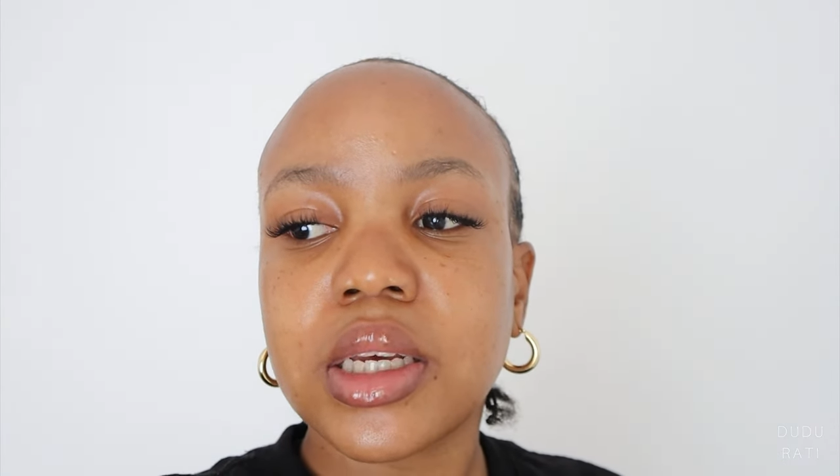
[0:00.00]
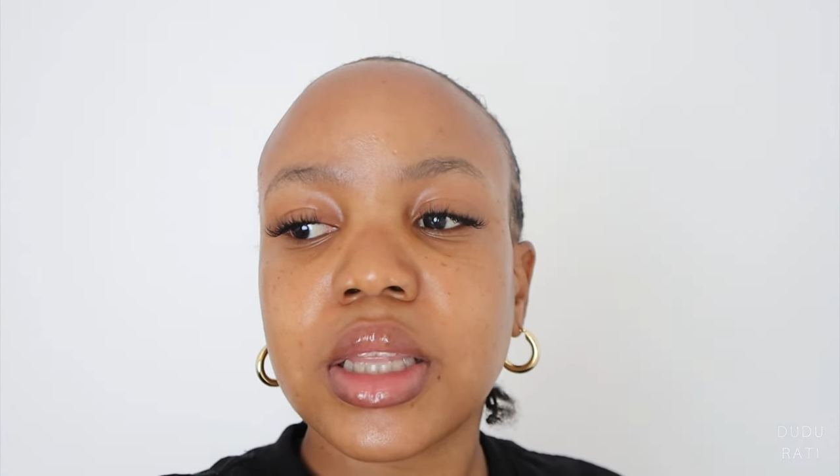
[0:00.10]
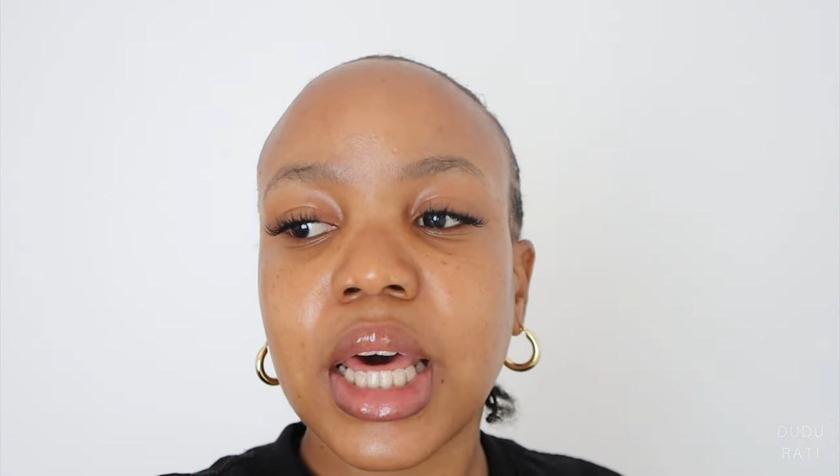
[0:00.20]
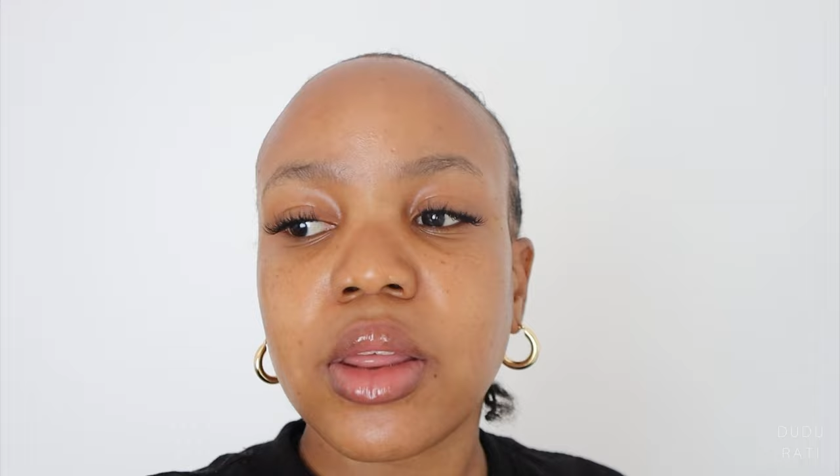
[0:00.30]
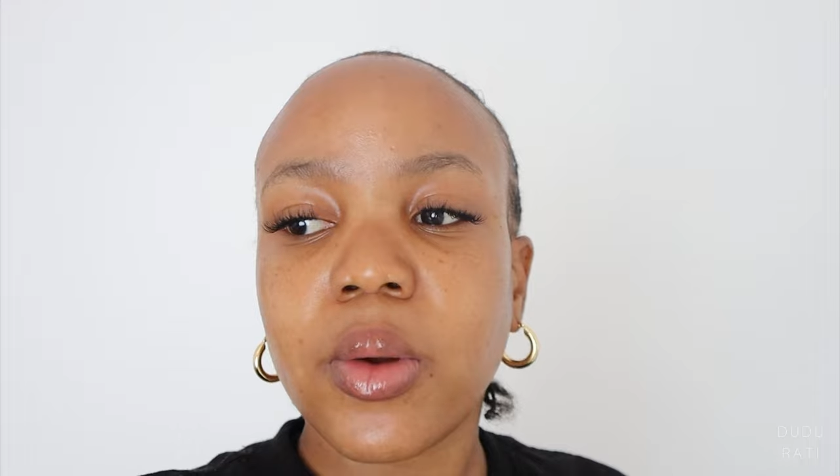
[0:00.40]

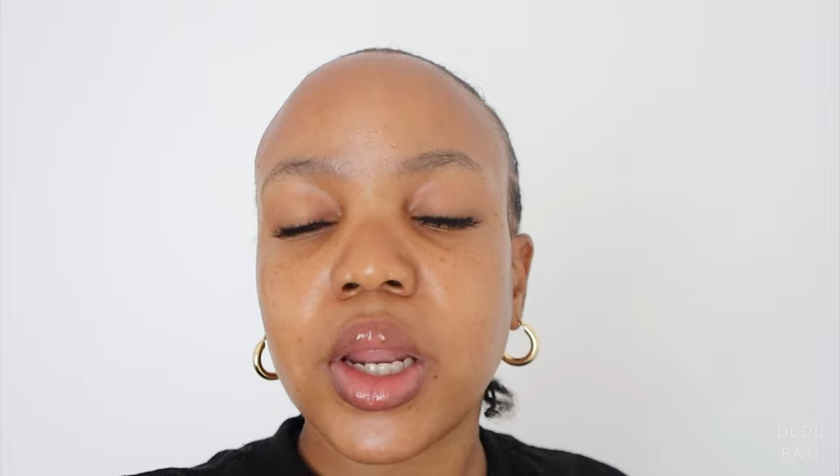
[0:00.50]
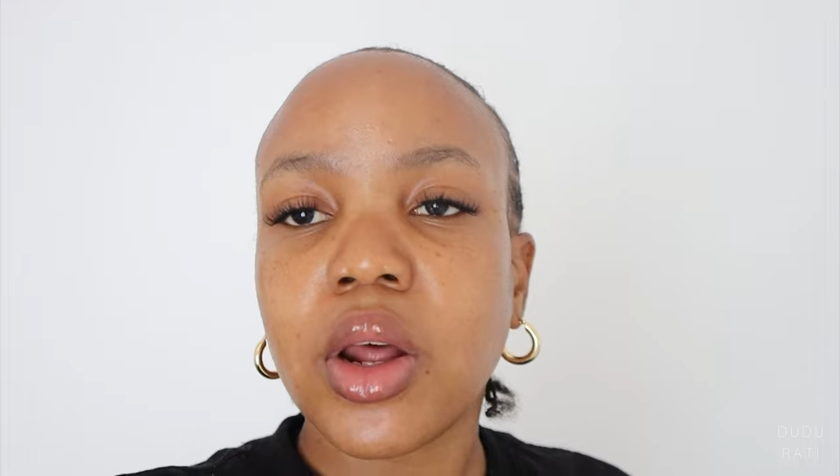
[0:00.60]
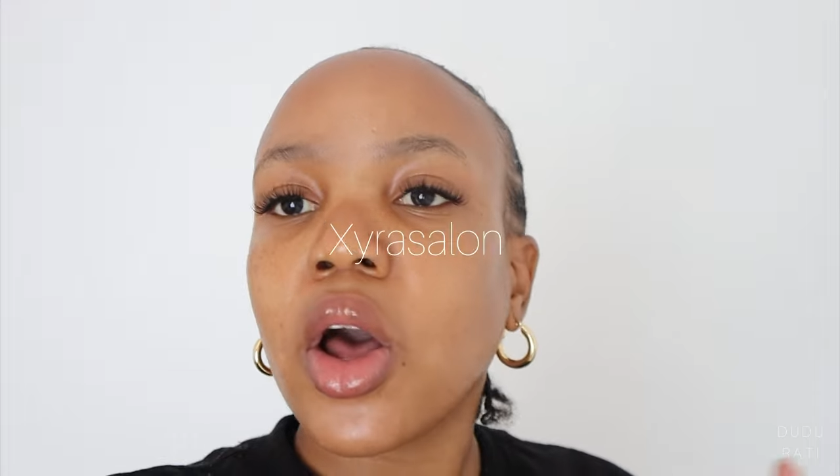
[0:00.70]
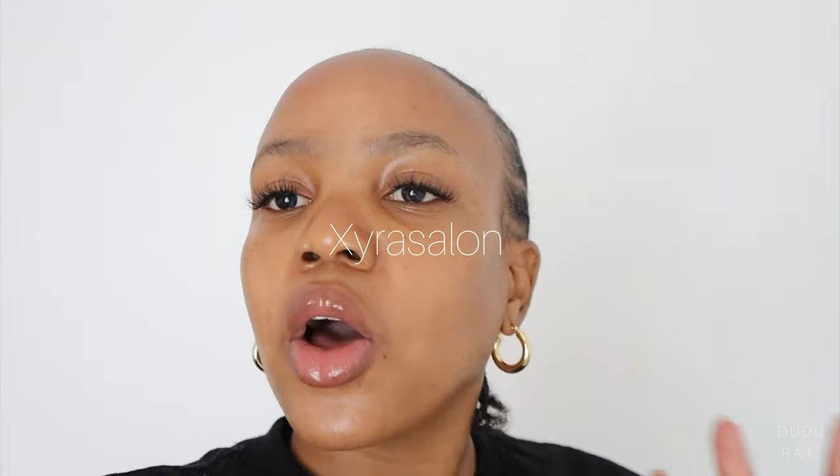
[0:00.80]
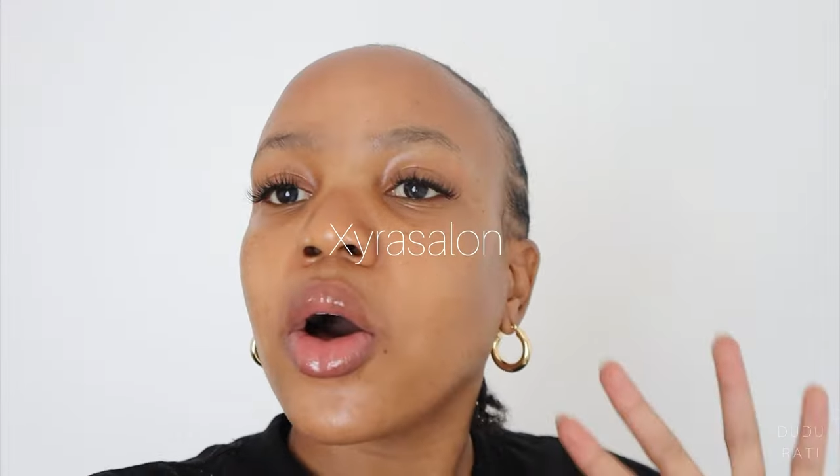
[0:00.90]
The other one,
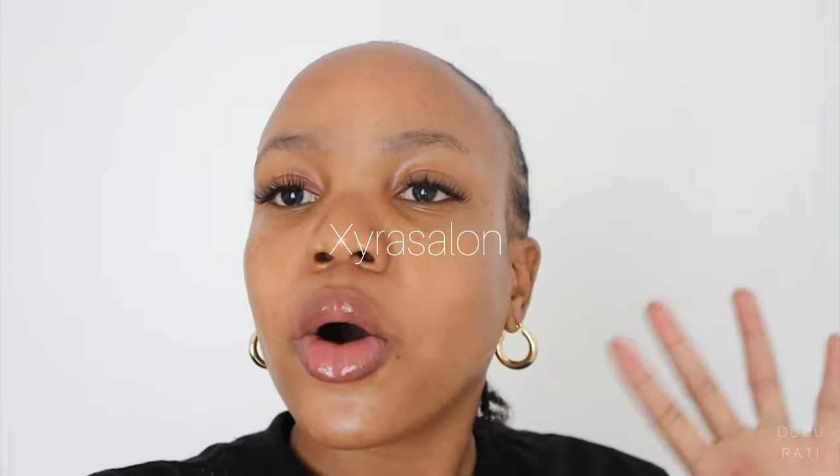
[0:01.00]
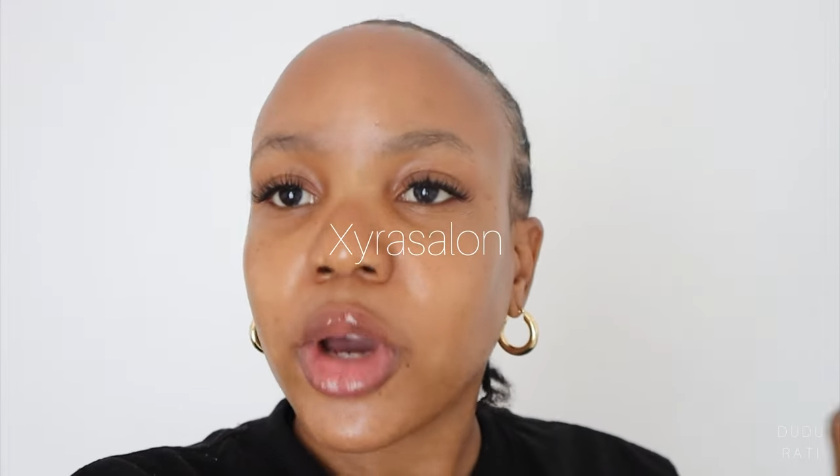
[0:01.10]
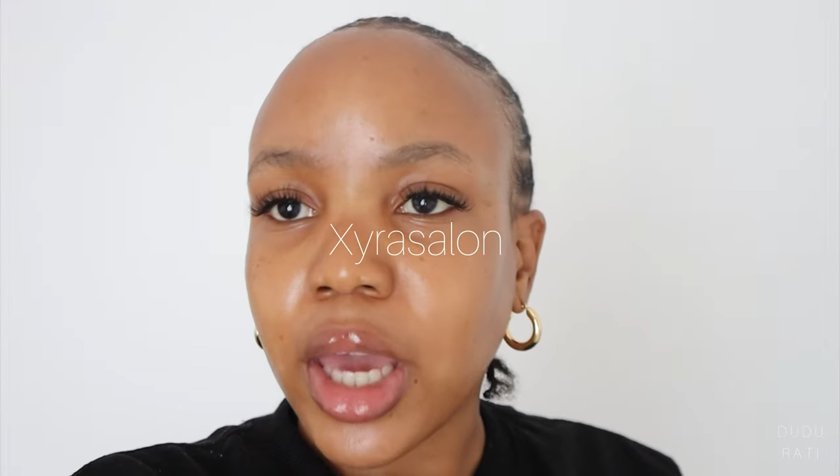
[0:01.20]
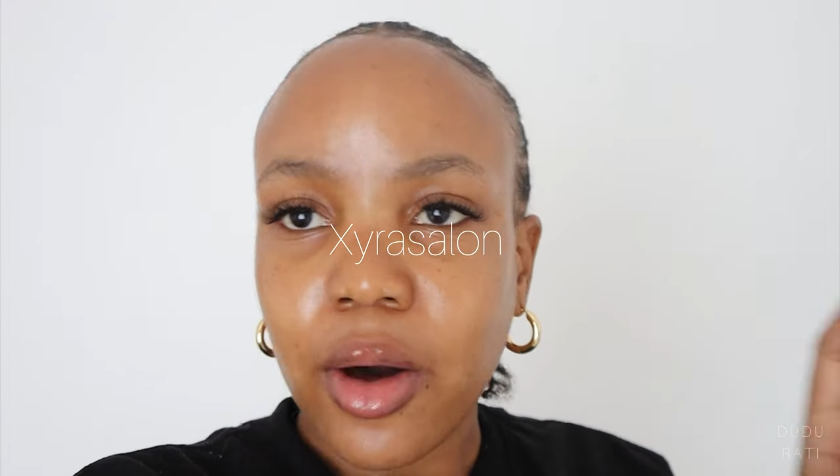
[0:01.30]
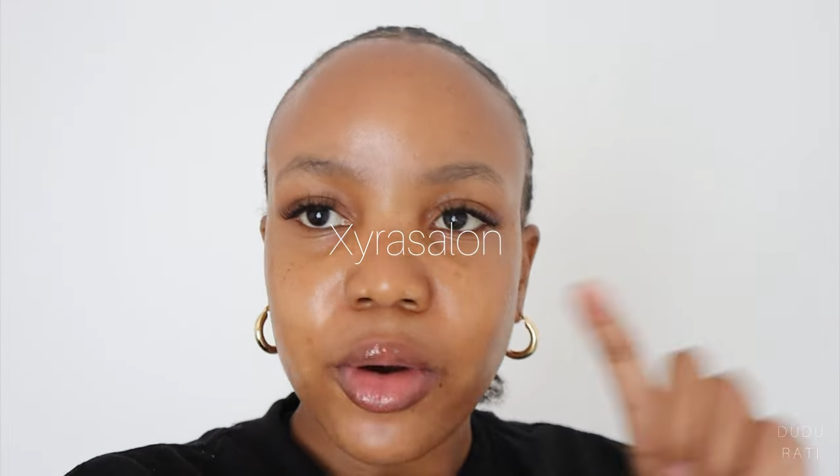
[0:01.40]

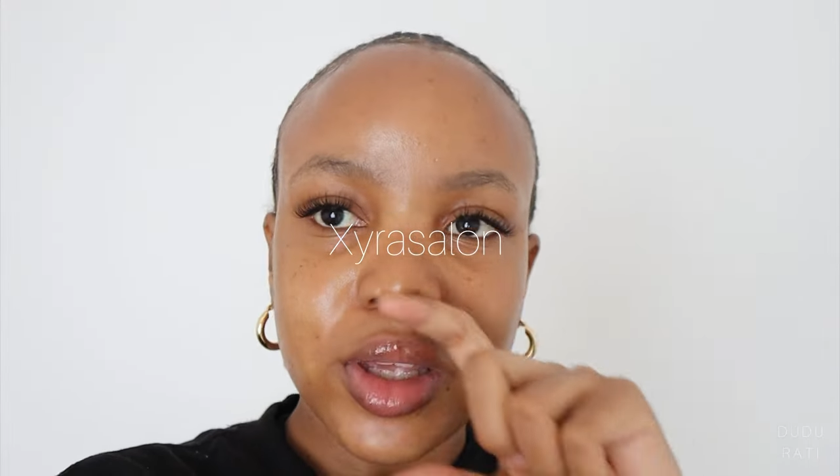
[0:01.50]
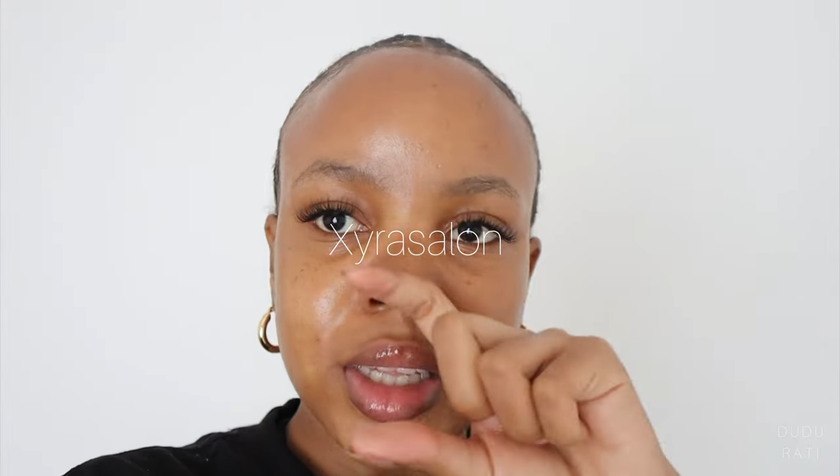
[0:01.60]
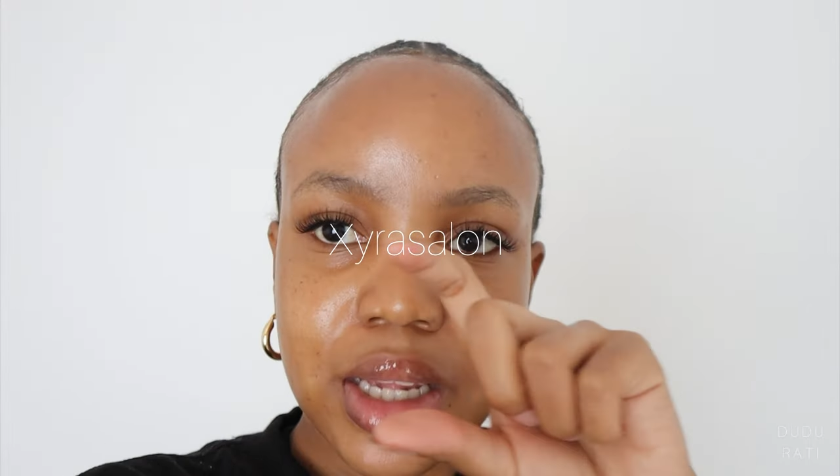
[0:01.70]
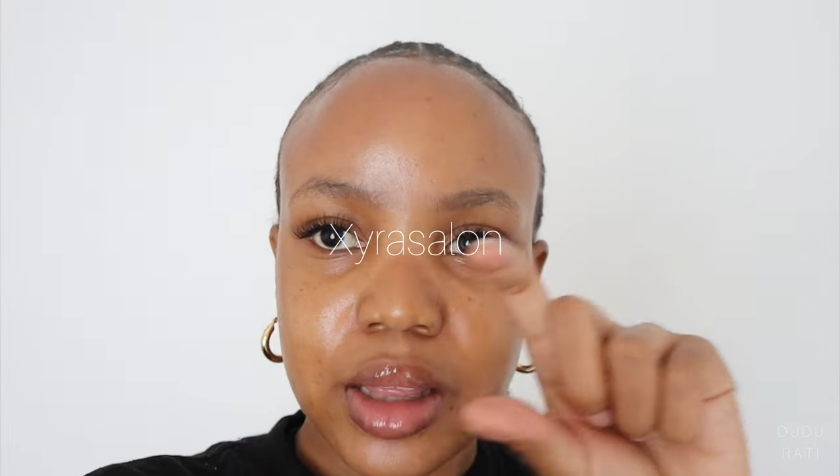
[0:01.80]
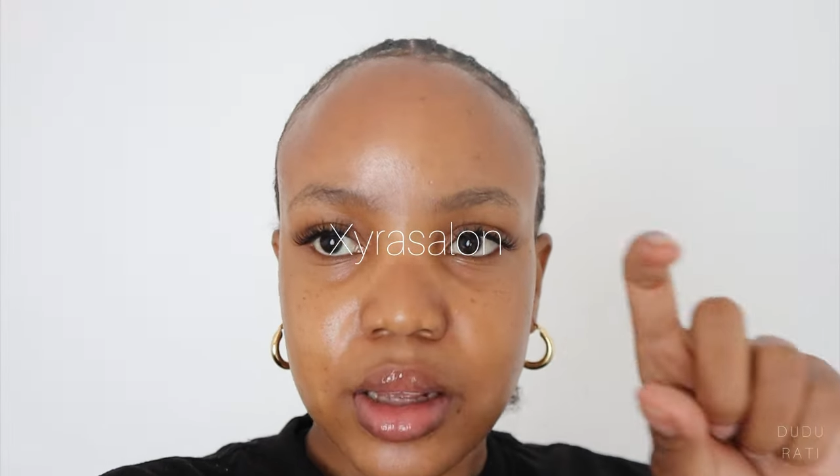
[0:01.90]
okay, I'll
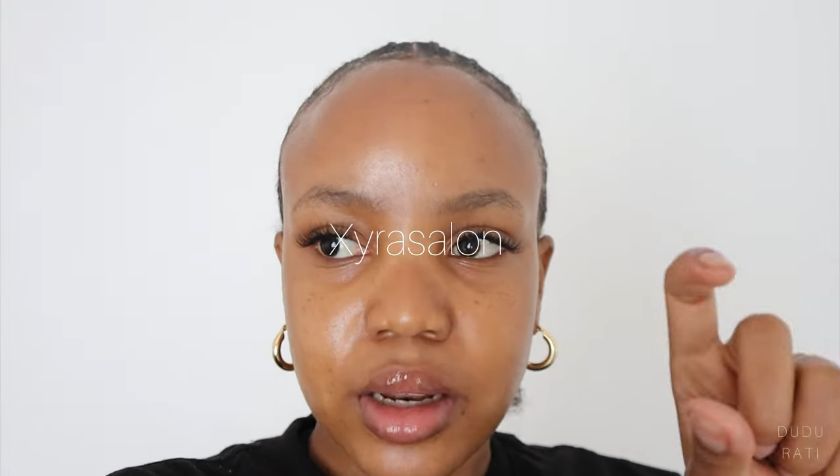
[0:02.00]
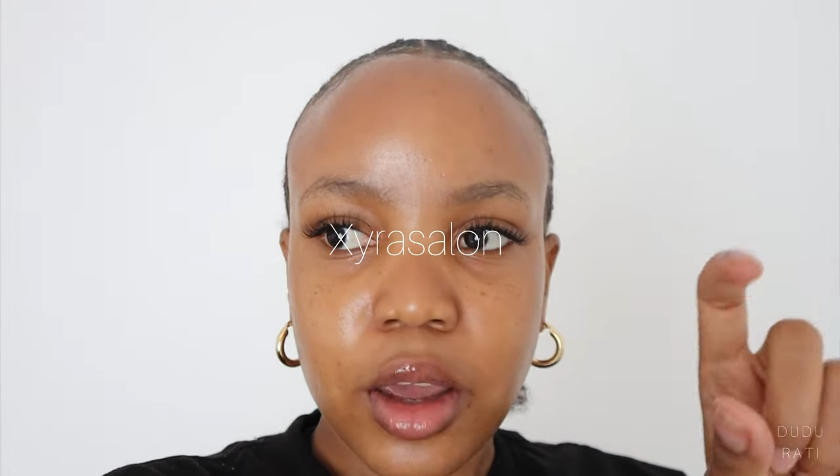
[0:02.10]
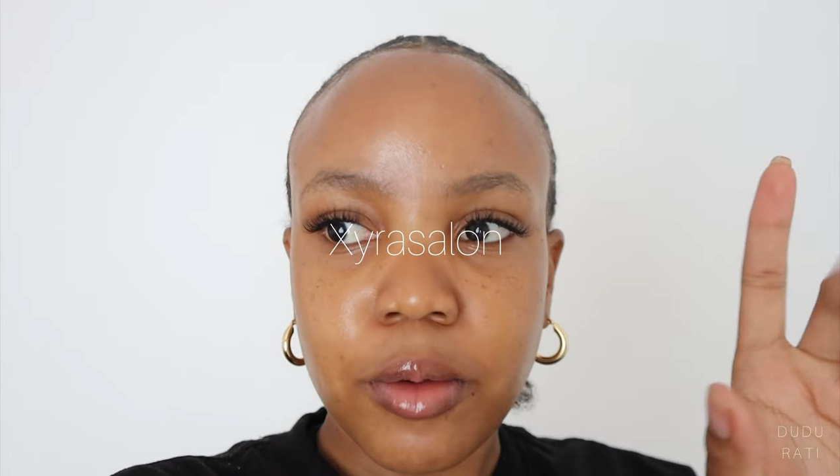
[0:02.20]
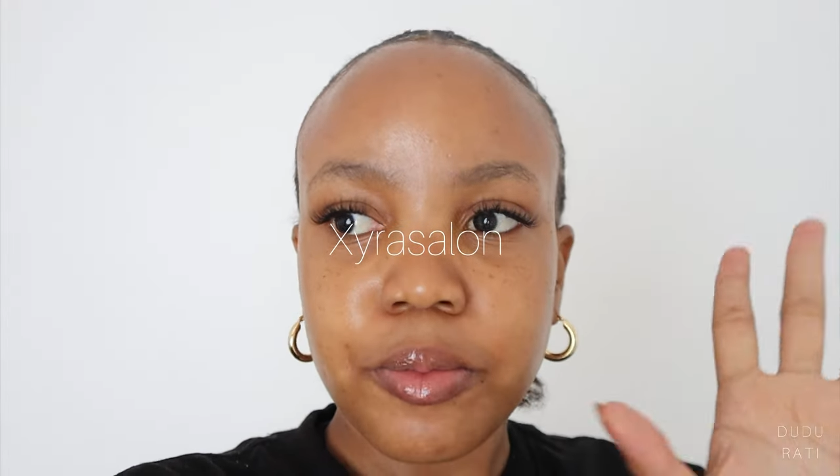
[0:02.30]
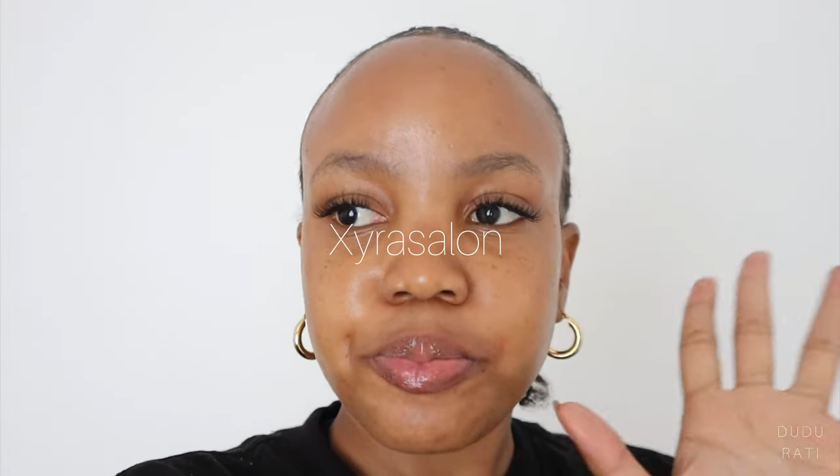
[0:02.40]
insert the
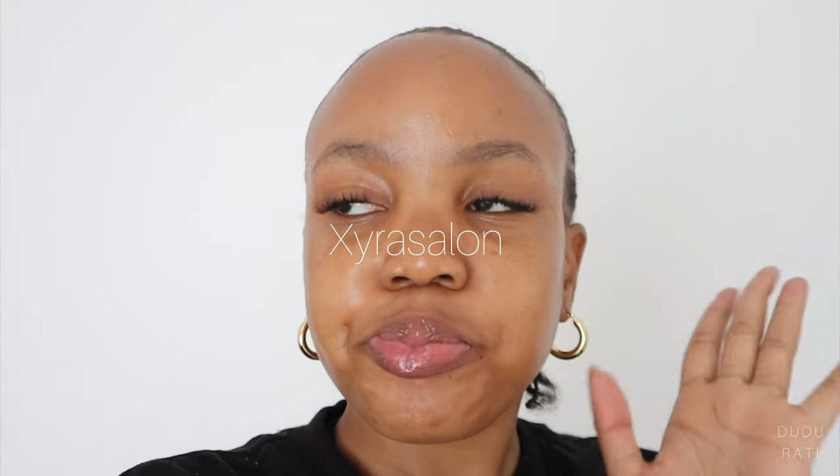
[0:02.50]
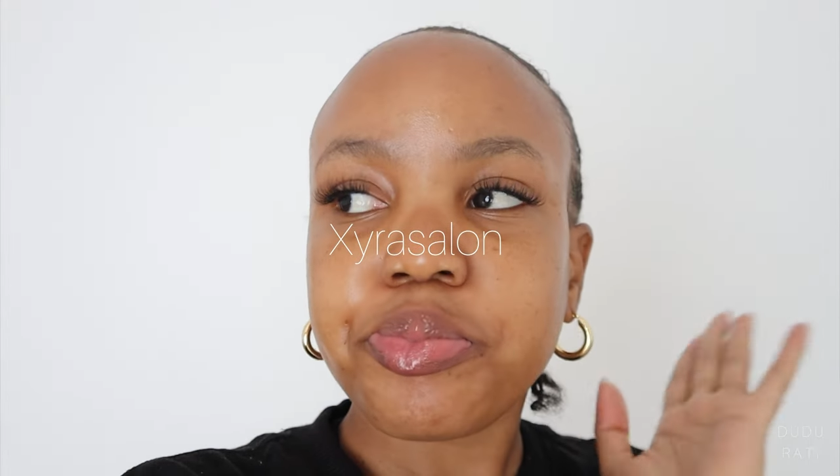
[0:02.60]
name.